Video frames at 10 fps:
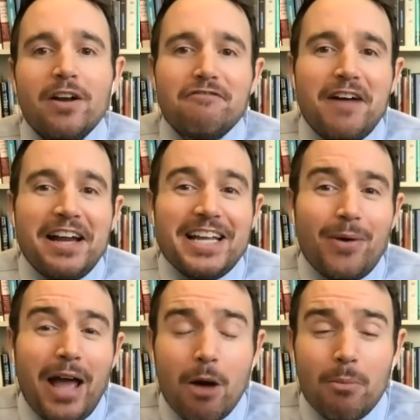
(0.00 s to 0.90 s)
you want to find
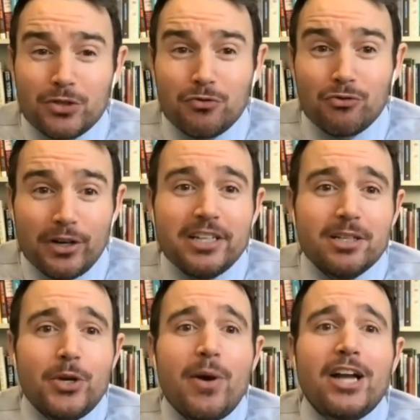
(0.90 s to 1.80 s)
out how much
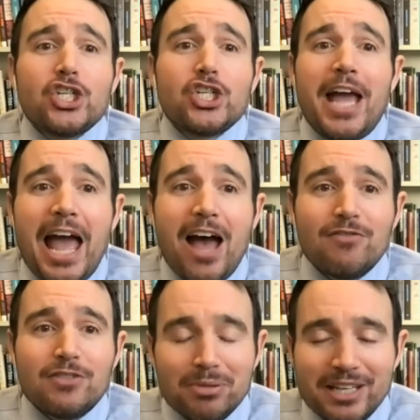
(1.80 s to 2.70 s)
freedom you actually
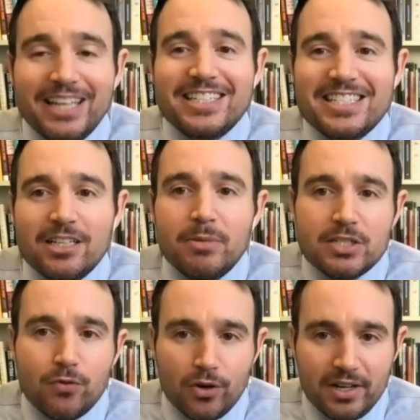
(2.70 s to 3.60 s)
have to plan the
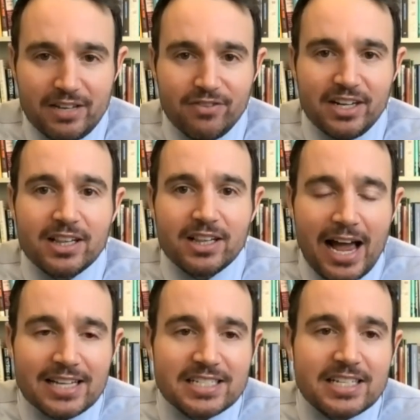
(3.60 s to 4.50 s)
syllabus for a given
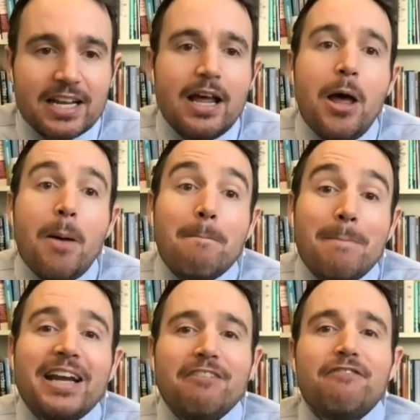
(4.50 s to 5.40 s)
class.
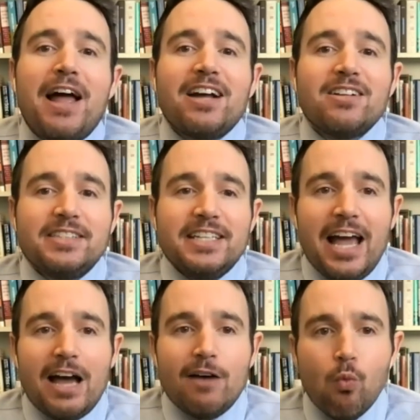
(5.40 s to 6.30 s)
Many
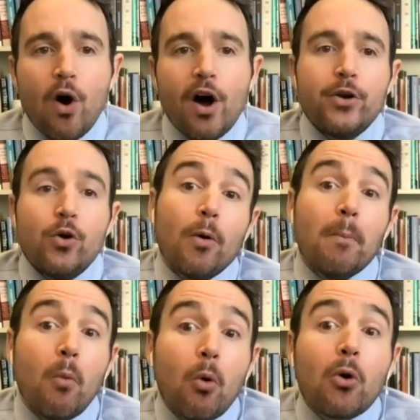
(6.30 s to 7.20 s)
faculty have one
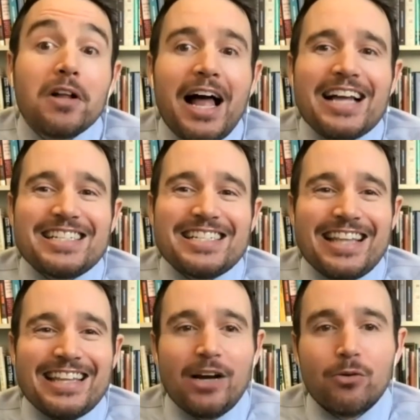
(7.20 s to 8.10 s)
or more
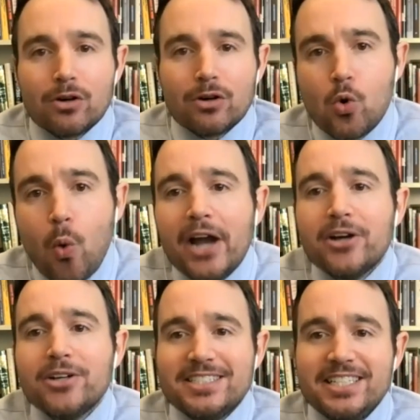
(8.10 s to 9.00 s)
classes that they were
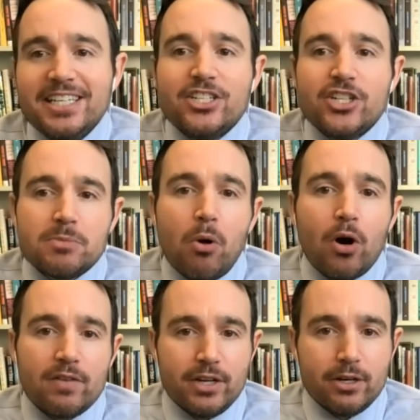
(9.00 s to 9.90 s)
required to teach as
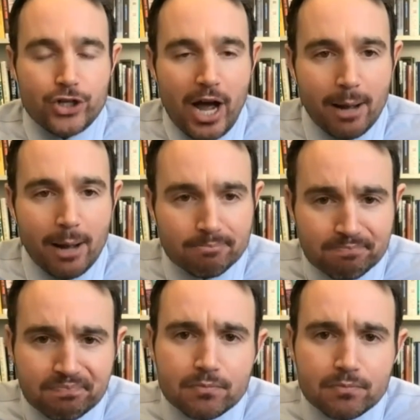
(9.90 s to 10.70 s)
part of their job.